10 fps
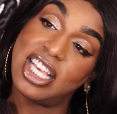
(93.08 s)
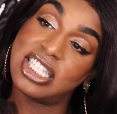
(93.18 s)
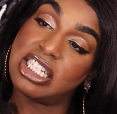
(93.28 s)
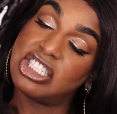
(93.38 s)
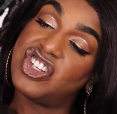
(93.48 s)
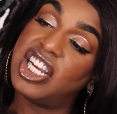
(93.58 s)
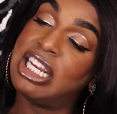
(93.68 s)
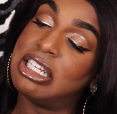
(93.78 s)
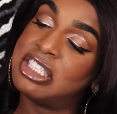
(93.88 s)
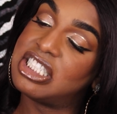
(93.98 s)
as a
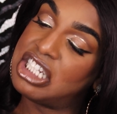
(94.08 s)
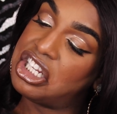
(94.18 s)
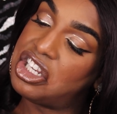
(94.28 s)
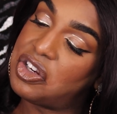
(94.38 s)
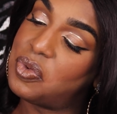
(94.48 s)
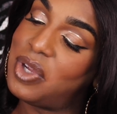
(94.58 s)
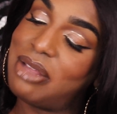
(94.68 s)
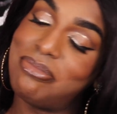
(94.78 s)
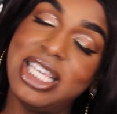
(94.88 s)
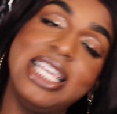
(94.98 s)
transgender
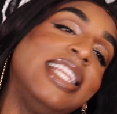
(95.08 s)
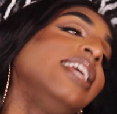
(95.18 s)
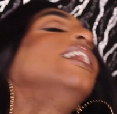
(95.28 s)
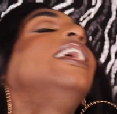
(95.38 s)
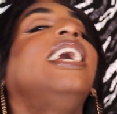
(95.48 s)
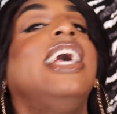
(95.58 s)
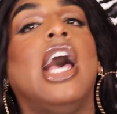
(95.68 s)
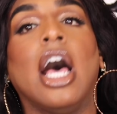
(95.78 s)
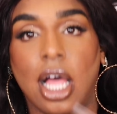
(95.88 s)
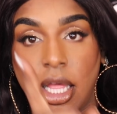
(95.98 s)
woman,
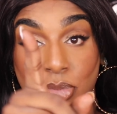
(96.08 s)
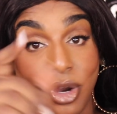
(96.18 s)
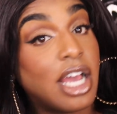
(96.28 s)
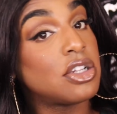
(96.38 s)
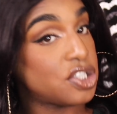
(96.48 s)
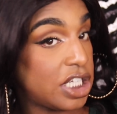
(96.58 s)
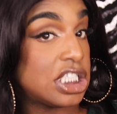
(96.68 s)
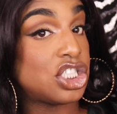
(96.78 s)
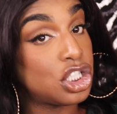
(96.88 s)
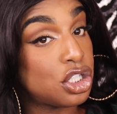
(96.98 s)
a proud
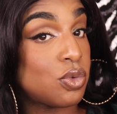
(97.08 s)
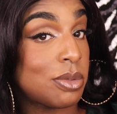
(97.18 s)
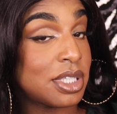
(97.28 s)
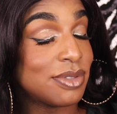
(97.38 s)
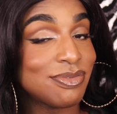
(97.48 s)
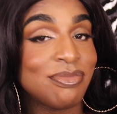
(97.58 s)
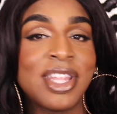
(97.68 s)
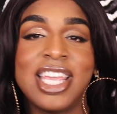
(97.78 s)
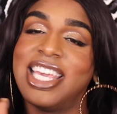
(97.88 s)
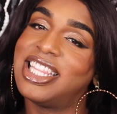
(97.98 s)
transgender woman,
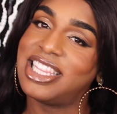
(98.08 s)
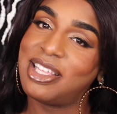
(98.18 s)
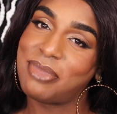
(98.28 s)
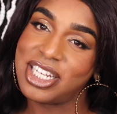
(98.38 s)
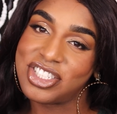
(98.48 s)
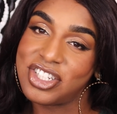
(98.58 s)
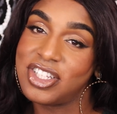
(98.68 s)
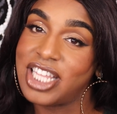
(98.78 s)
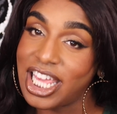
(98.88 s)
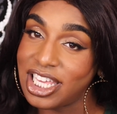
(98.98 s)
then make sure you
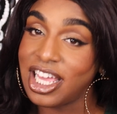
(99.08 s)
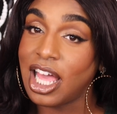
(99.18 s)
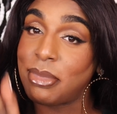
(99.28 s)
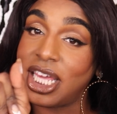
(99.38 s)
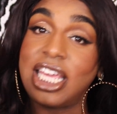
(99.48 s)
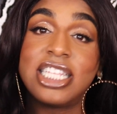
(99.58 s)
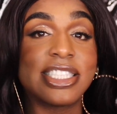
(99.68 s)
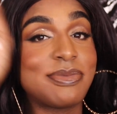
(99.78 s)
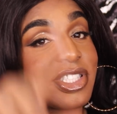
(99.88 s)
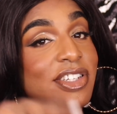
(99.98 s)
like, comment, and
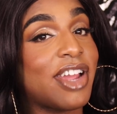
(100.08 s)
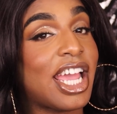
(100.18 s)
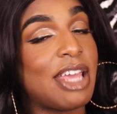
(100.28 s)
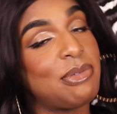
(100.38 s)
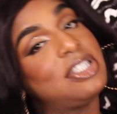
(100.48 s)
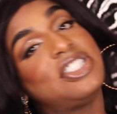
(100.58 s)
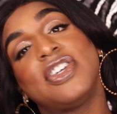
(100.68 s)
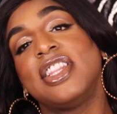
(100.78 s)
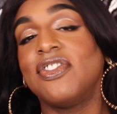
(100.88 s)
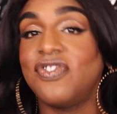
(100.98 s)
subscribe and
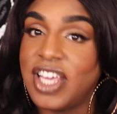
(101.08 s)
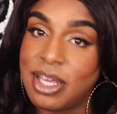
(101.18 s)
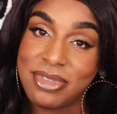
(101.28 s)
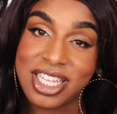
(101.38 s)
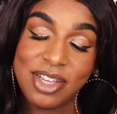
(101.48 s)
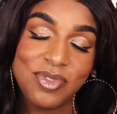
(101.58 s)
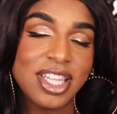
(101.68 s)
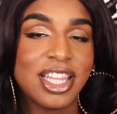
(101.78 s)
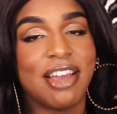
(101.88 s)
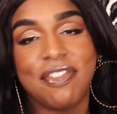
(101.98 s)
join the family. We
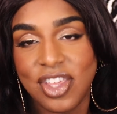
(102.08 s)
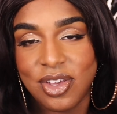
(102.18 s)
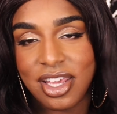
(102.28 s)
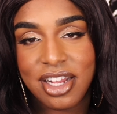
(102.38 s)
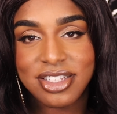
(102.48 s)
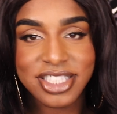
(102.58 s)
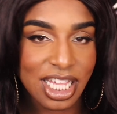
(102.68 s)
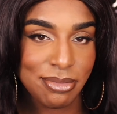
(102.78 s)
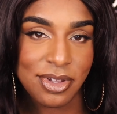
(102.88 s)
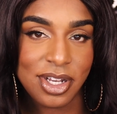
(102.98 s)
love you here at
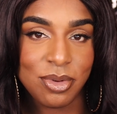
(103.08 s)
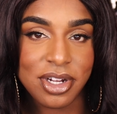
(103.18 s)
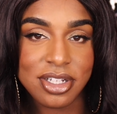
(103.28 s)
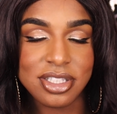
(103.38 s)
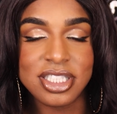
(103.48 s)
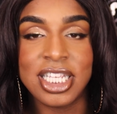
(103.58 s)
Tay Beauty World.